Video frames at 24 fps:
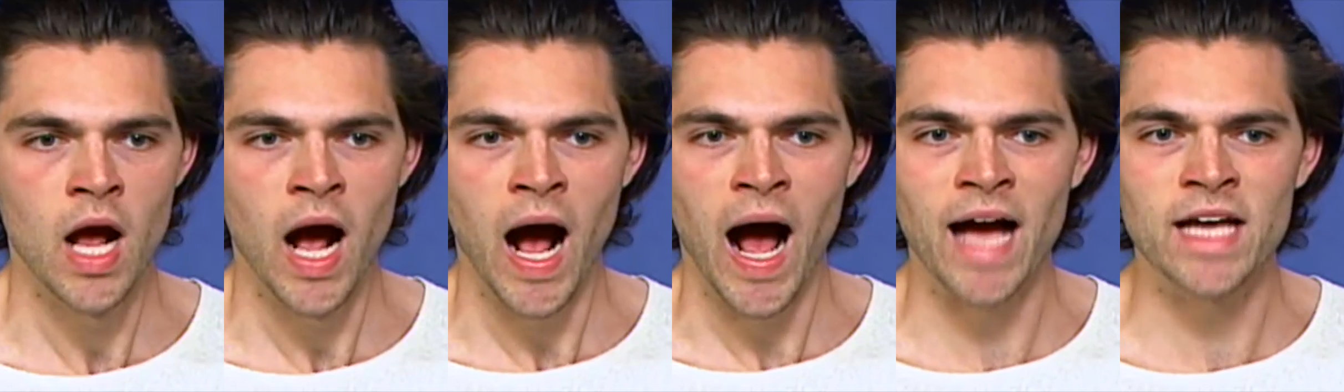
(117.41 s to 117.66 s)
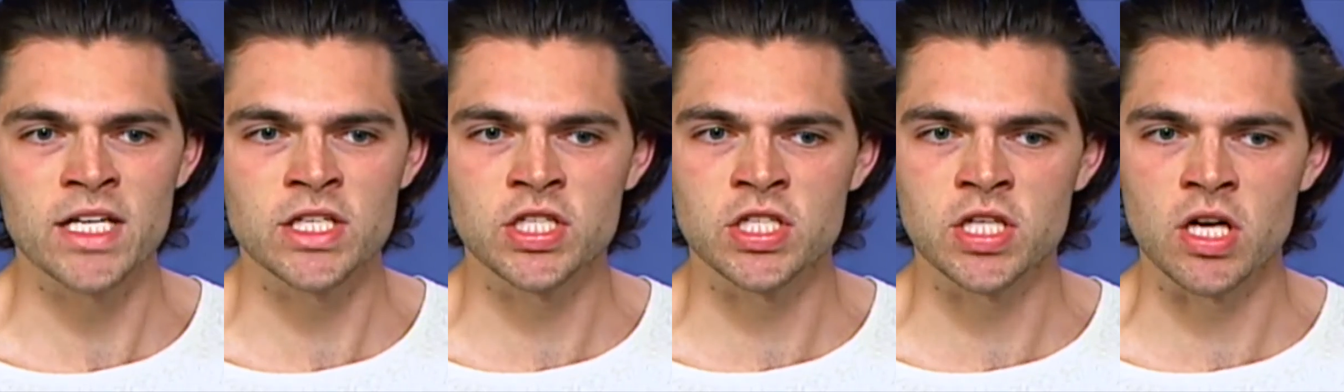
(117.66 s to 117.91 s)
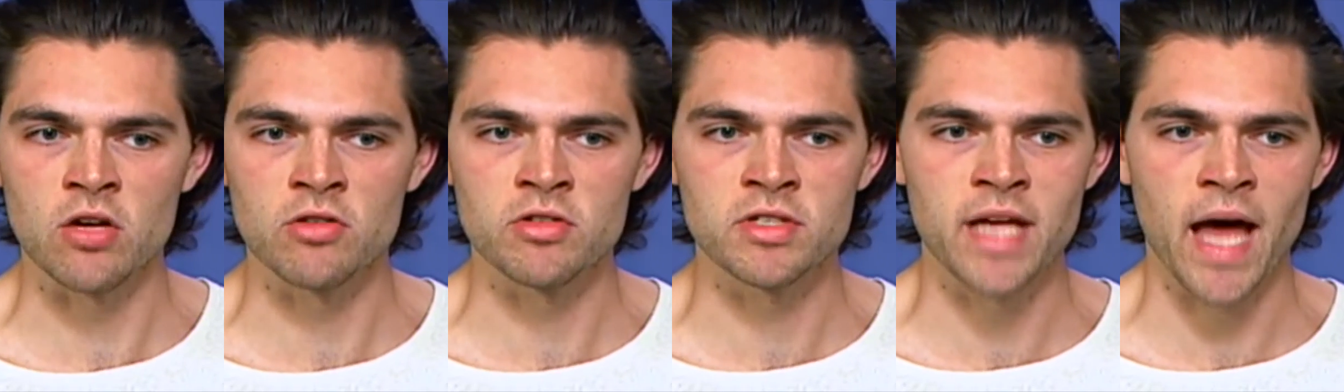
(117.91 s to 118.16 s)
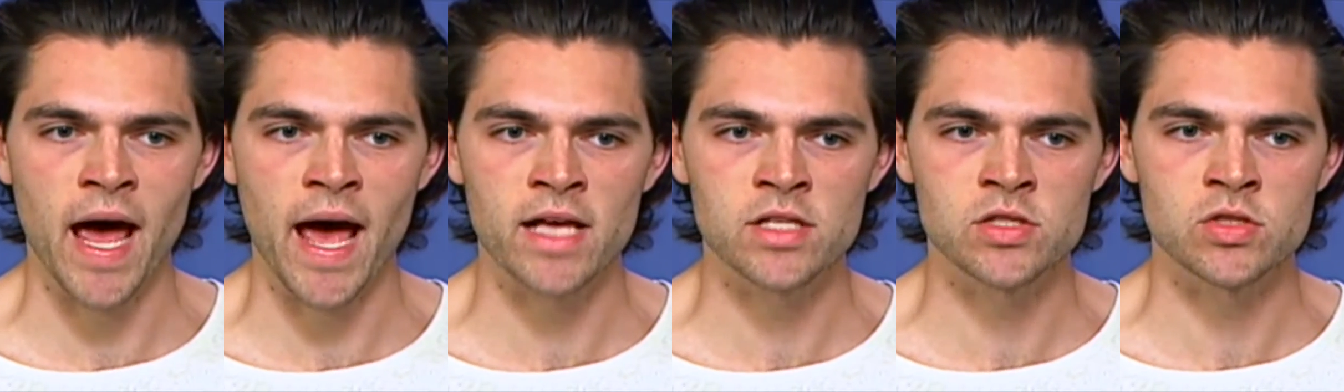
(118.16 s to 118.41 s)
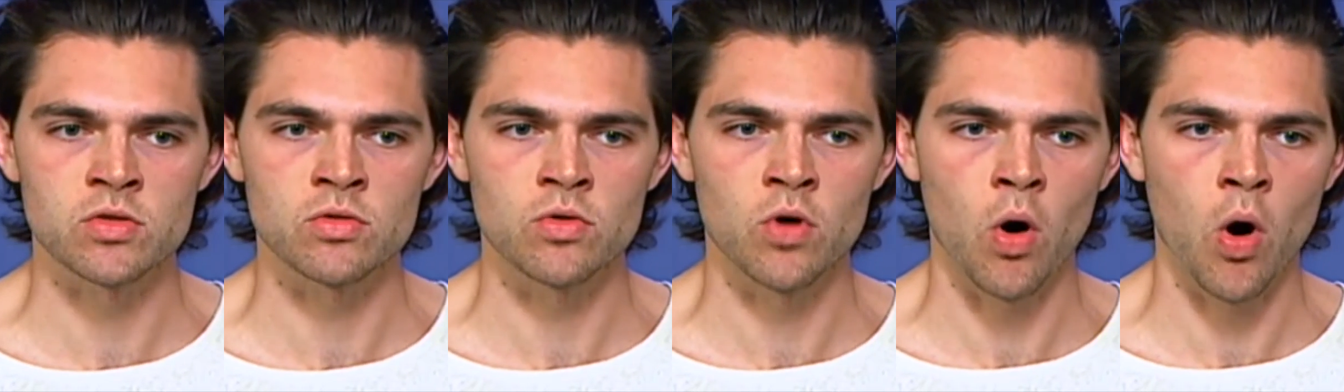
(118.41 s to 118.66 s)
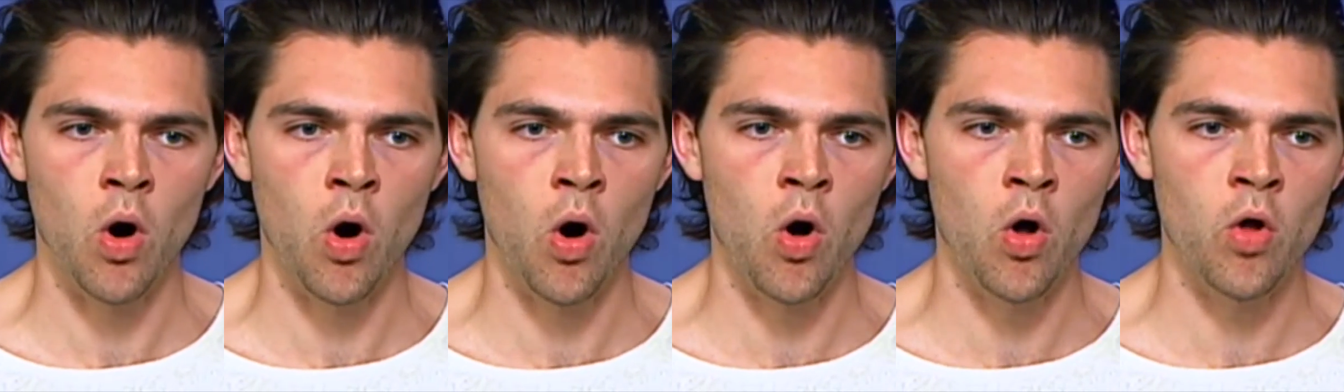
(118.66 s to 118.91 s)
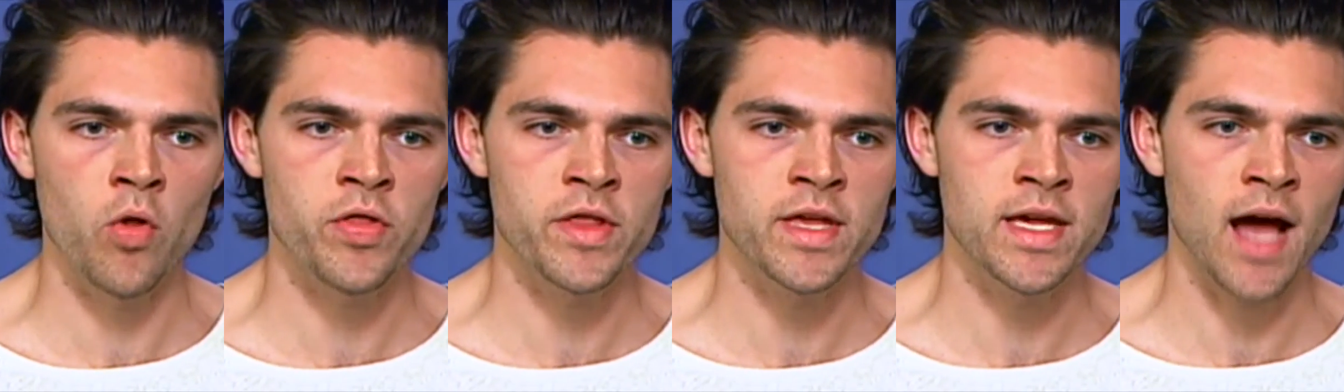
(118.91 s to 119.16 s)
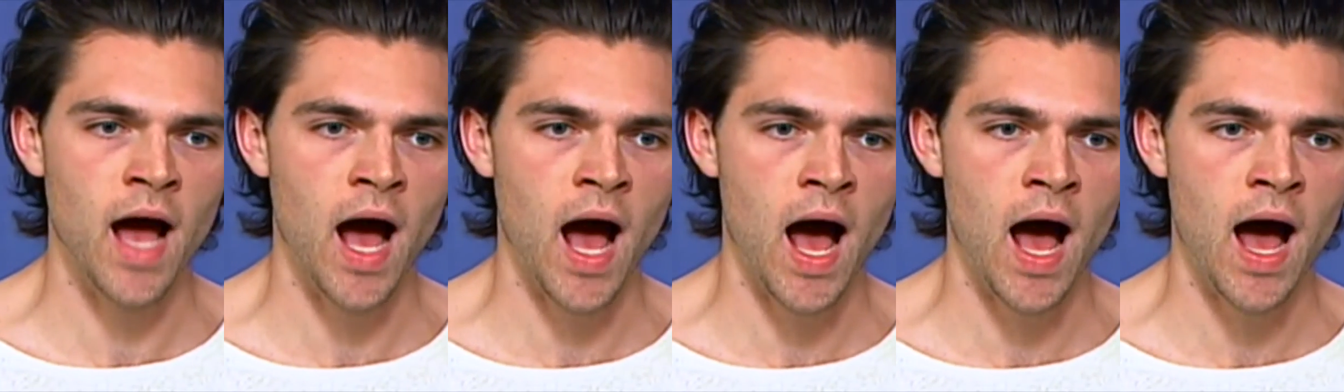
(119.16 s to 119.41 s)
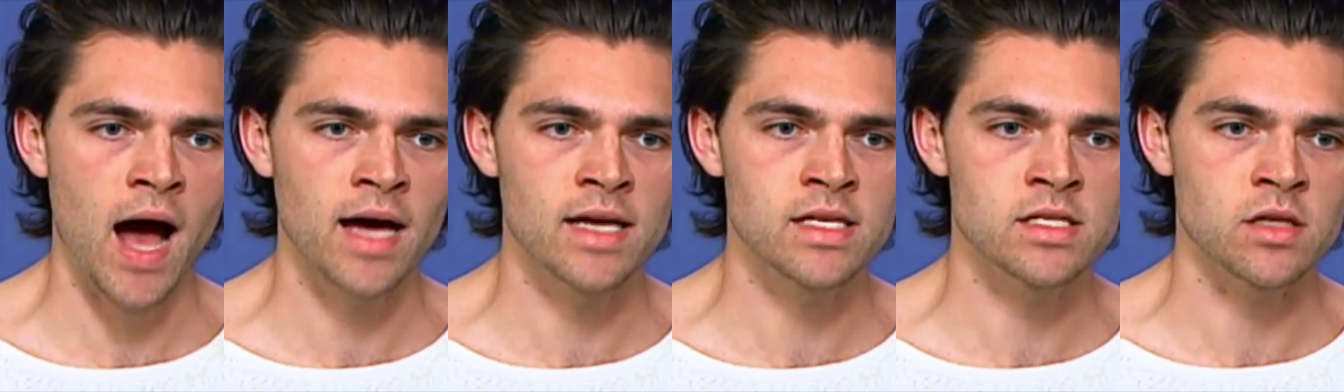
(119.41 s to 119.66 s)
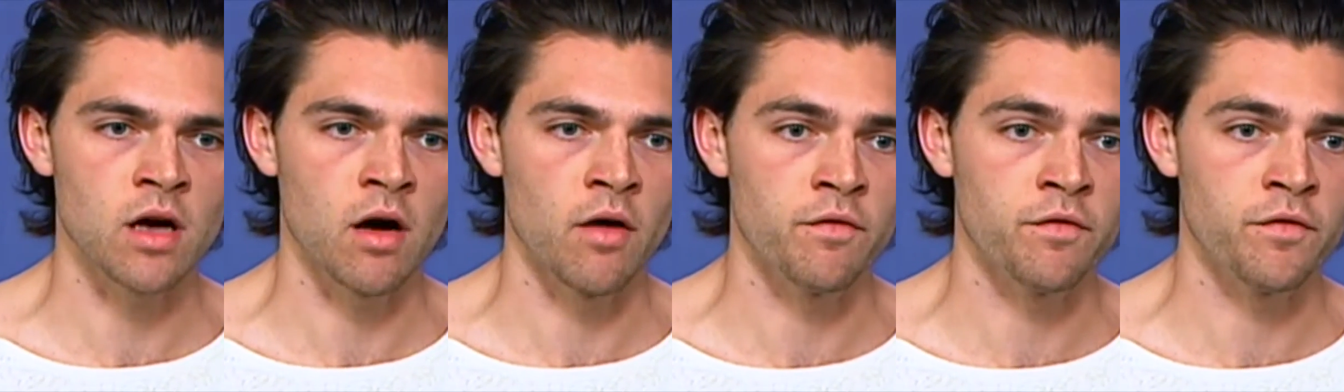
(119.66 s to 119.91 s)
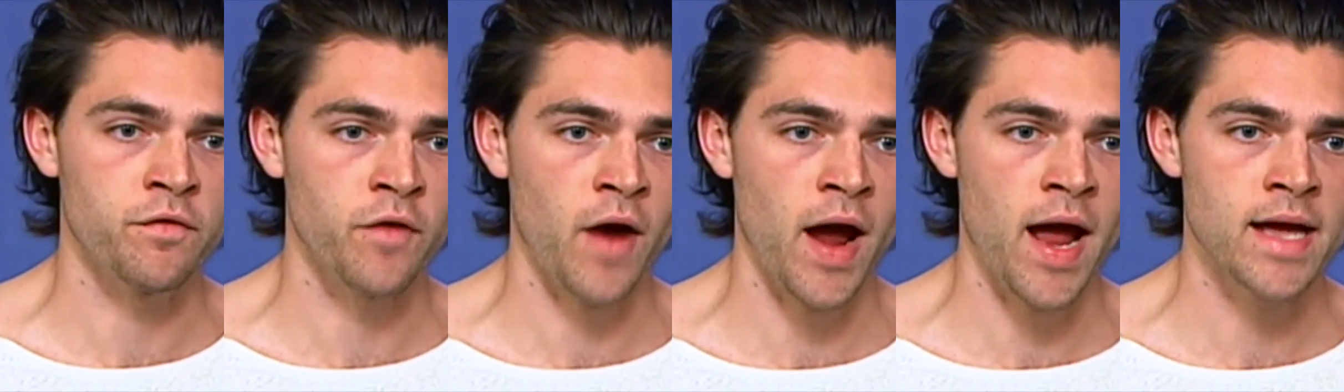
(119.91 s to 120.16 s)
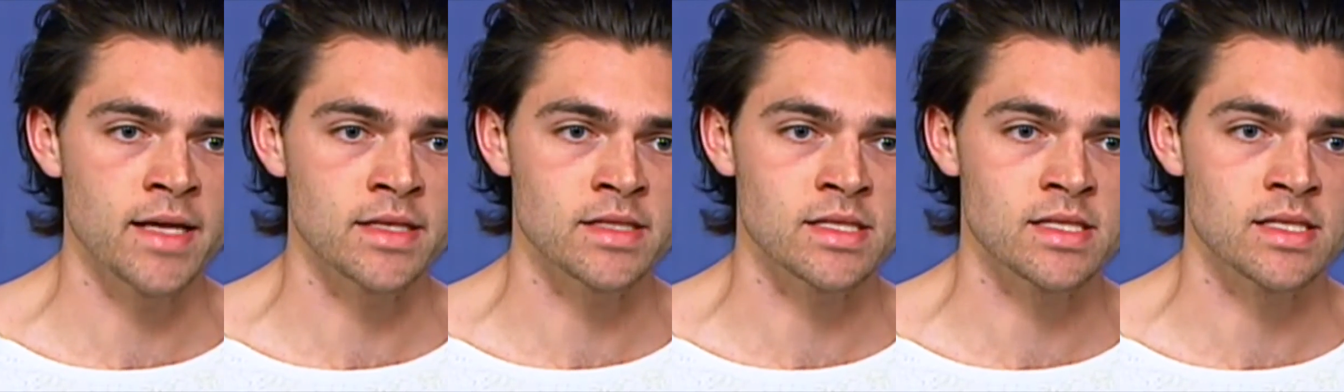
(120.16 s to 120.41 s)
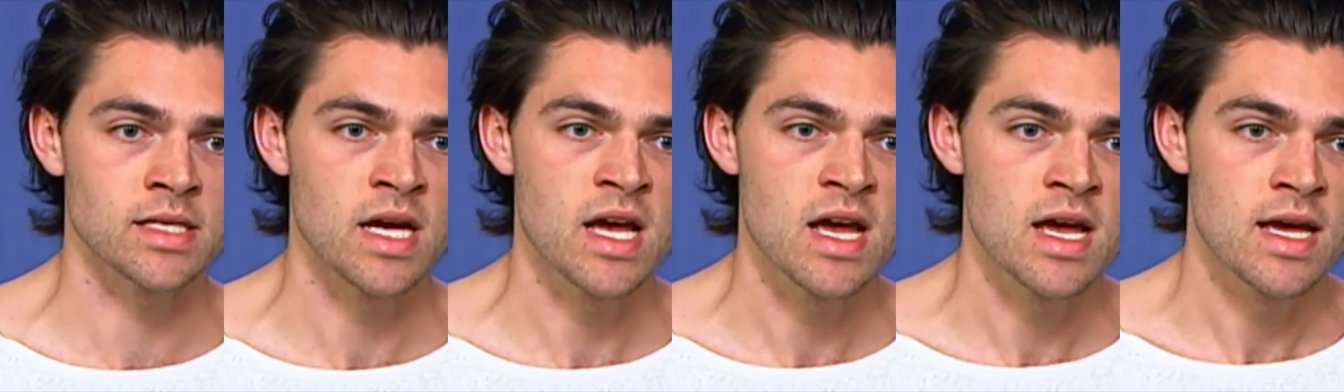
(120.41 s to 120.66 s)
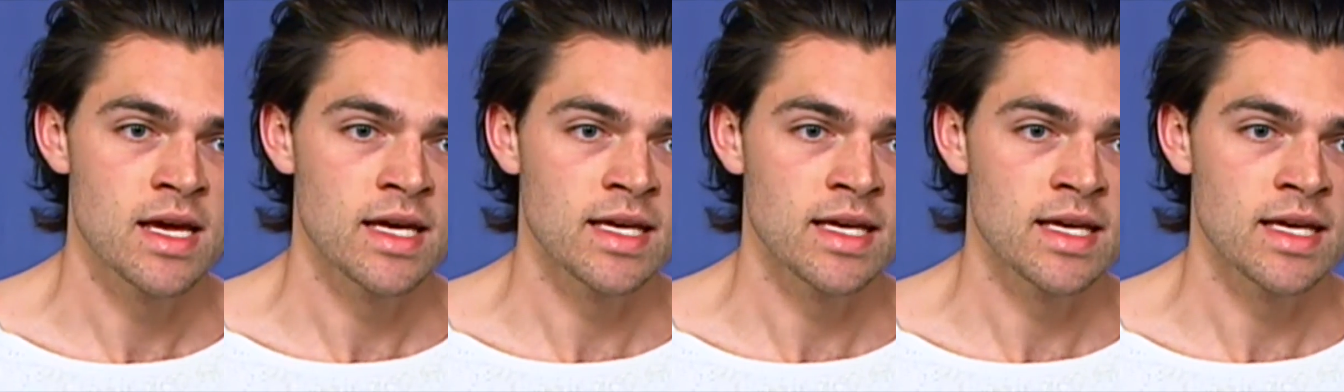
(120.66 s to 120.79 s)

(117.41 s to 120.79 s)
I shall dazzle all the eyes of France.